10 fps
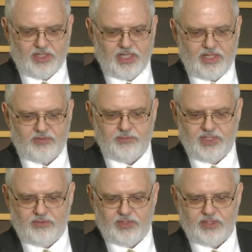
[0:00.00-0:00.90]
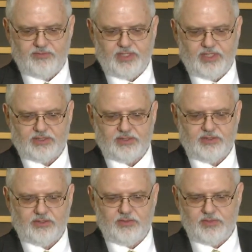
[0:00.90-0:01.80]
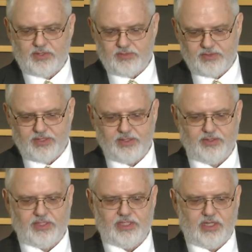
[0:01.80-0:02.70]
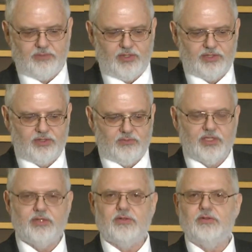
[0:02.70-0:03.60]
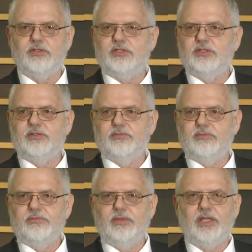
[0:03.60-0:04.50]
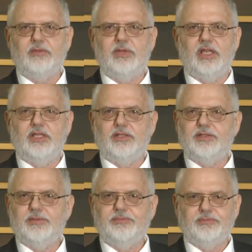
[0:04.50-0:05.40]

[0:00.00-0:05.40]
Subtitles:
Have to be aware of that, use other things like operational research, mathematics.